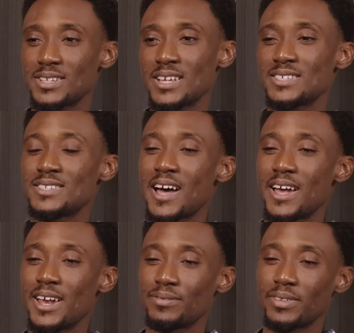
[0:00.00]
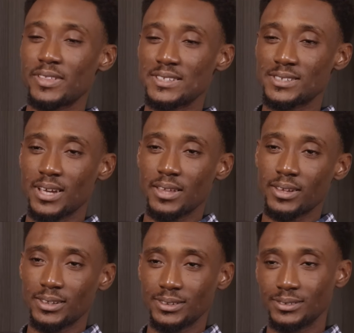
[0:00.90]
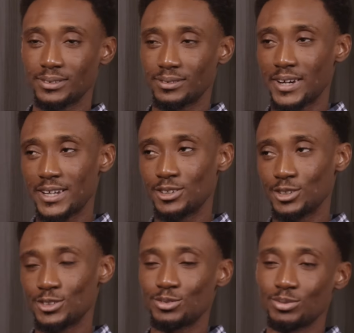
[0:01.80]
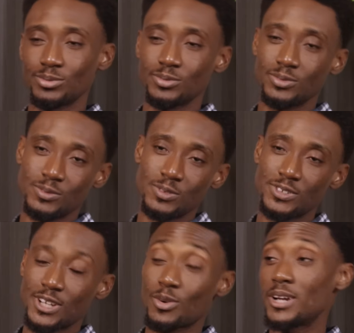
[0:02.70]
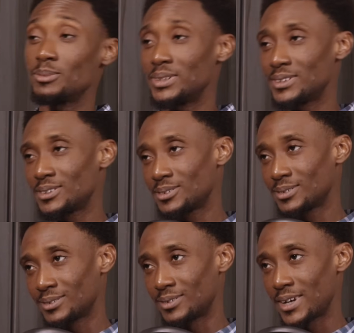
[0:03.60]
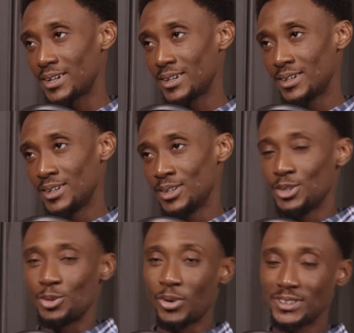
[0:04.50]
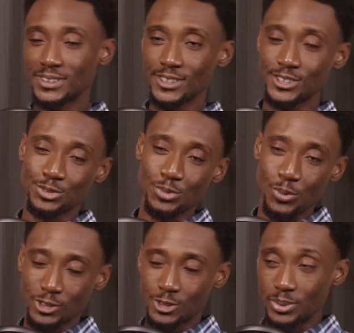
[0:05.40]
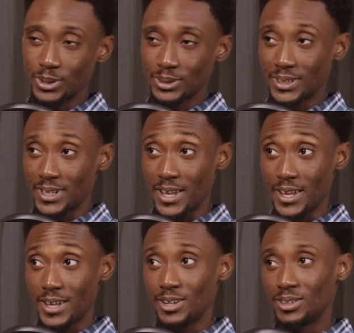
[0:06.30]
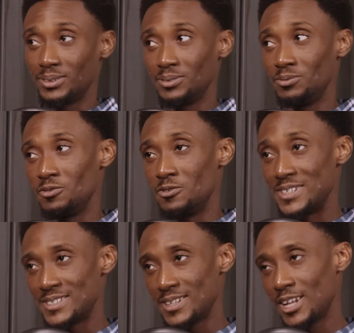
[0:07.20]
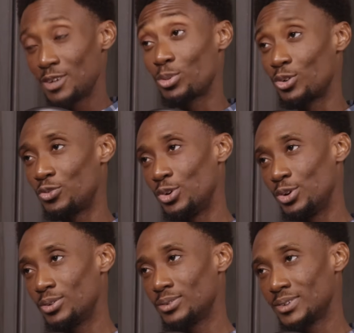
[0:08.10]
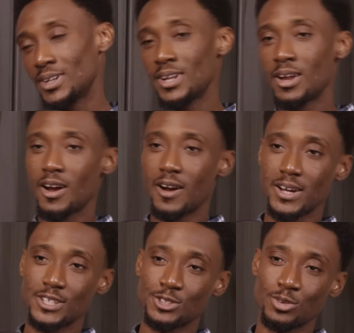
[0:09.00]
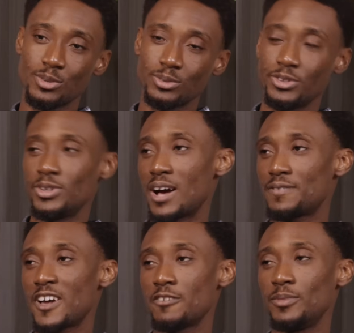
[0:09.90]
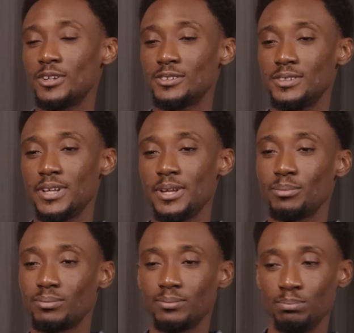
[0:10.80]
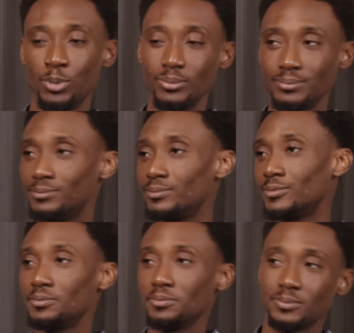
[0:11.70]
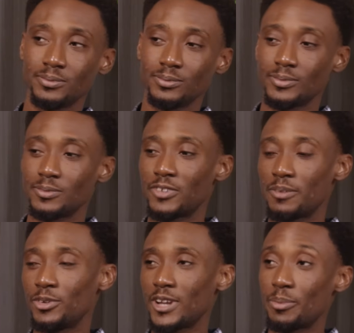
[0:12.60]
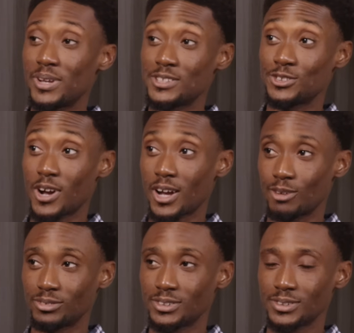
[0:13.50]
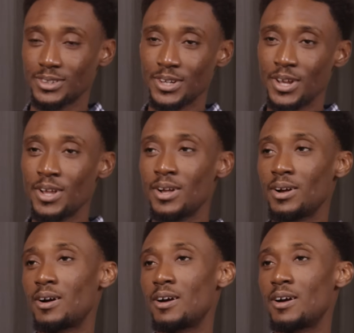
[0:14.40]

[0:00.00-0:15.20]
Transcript: tie everything together, right? Because you said quite a bit, right? The point is, we want to build a resilient portfolio. All right, so you have 5 million today. Boom, 5 million appears in your account. All right,